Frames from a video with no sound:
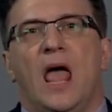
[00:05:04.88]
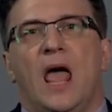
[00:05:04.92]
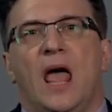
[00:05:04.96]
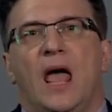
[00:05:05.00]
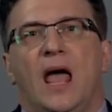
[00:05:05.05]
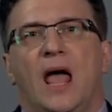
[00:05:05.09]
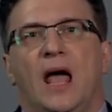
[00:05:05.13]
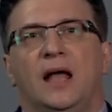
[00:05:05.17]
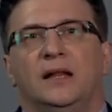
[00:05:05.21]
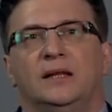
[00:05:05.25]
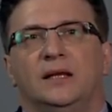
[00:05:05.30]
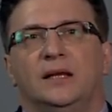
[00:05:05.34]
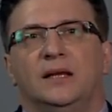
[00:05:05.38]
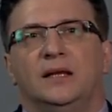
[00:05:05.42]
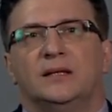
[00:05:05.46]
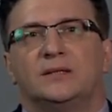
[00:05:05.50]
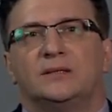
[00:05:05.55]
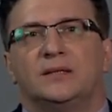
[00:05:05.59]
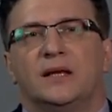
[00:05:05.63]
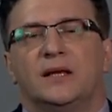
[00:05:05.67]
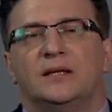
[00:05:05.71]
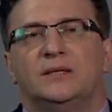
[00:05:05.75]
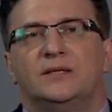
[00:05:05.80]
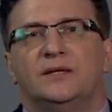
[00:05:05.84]
and
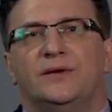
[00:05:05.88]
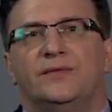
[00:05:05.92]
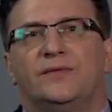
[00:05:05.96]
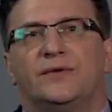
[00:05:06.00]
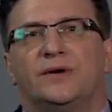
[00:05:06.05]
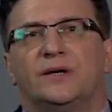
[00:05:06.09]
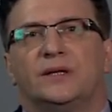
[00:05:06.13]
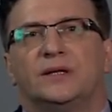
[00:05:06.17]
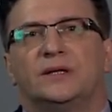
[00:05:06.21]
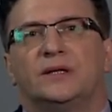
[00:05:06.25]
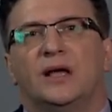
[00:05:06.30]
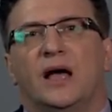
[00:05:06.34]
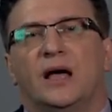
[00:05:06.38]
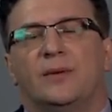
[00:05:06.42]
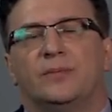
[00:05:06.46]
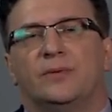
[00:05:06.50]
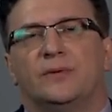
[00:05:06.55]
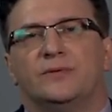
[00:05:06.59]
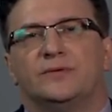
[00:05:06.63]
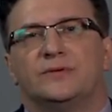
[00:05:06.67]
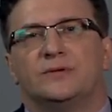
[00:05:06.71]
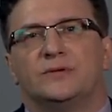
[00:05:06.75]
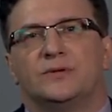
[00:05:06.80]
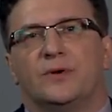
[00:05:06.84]
it's a different type
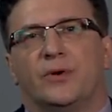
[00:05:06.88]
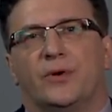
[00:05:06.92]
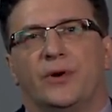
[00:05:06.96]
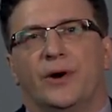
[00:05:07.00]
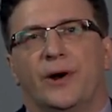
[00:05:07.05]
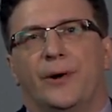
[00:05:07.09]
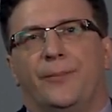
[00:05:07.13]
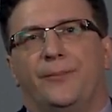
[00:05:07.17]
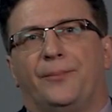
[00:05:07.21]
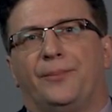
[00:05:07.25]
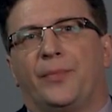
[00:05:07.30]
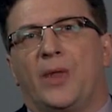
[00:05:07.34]
of story.